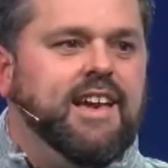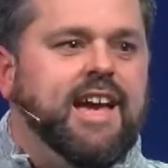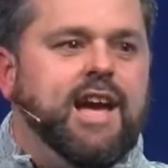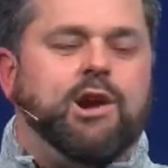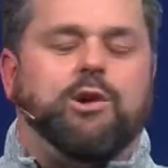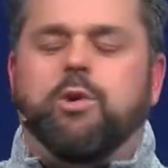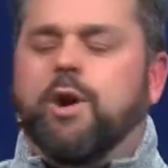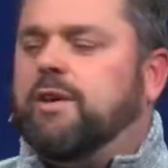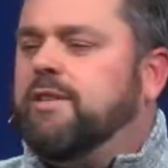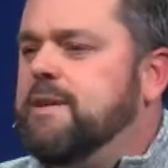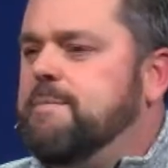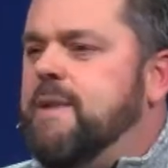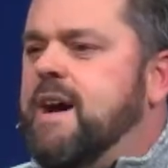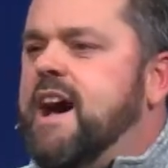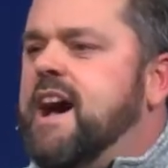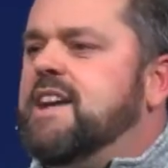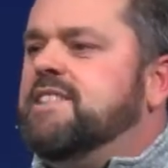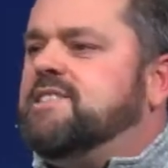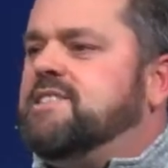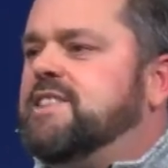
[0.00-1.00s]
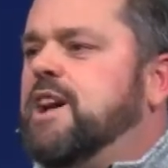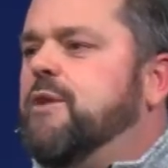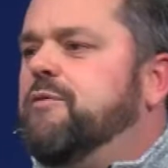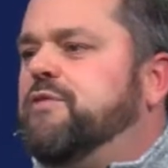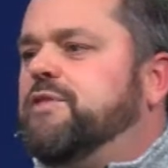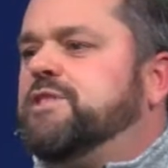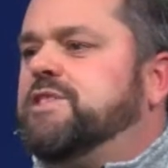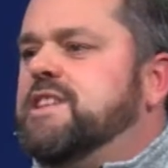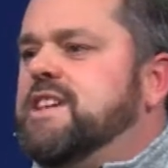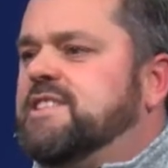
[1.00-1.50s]
And quickly behind
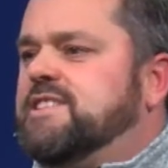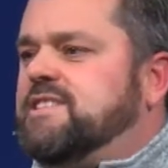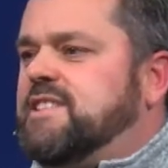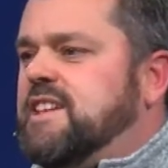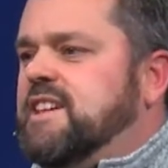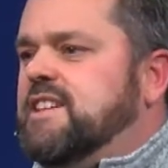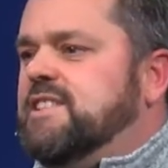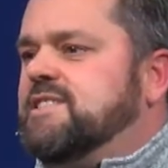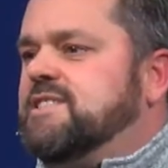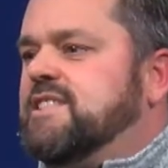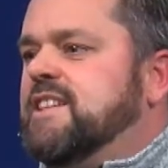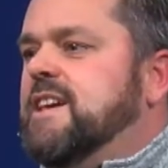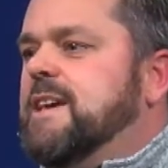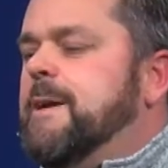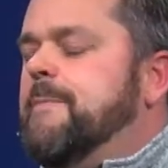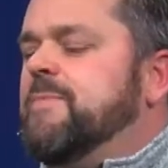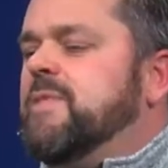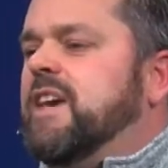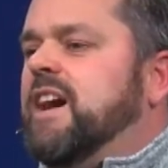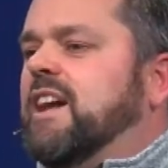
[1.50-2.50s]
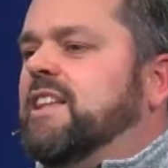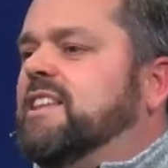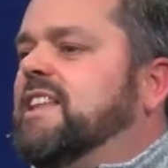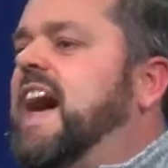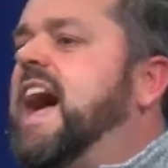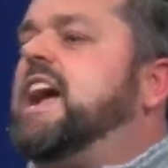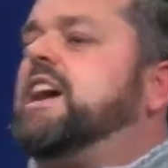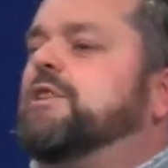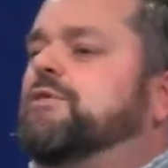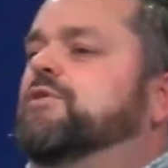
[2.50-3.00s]
selfishness is a
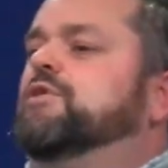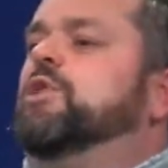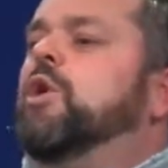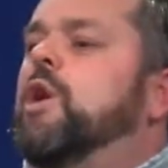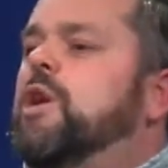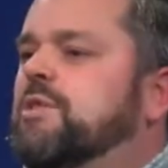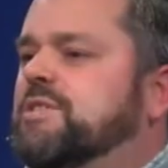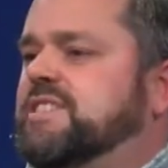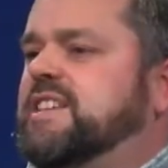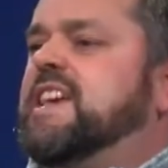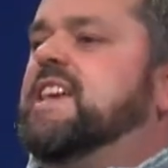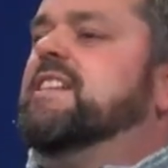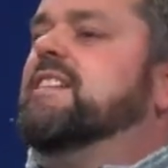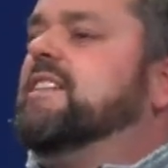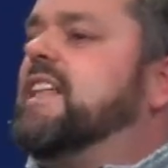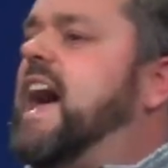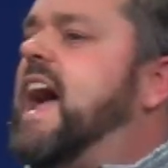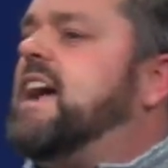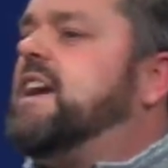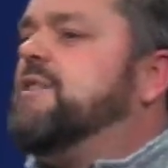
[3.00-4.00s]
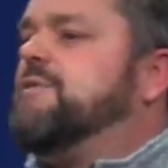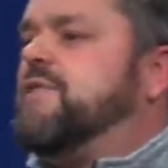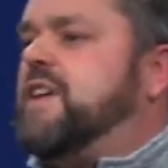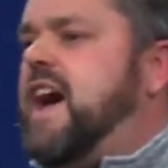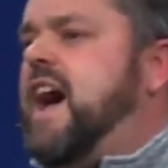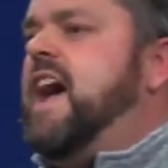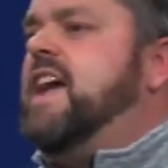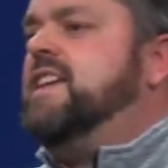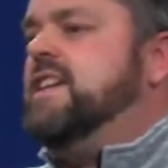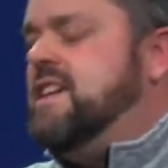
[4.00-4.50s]
lack of loyalty and a lack of
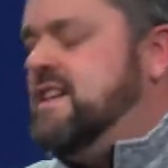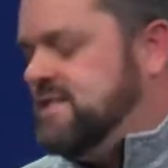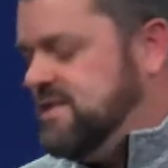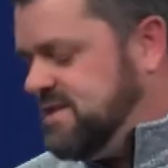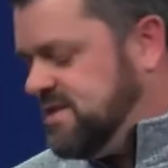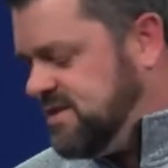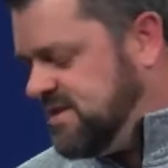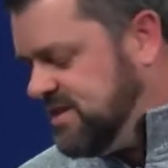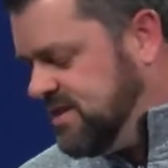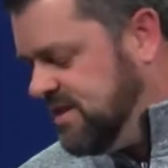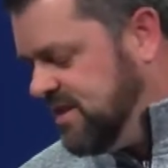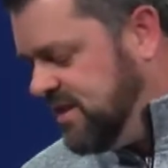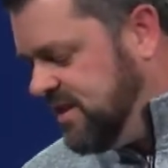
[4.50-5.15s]
kindness.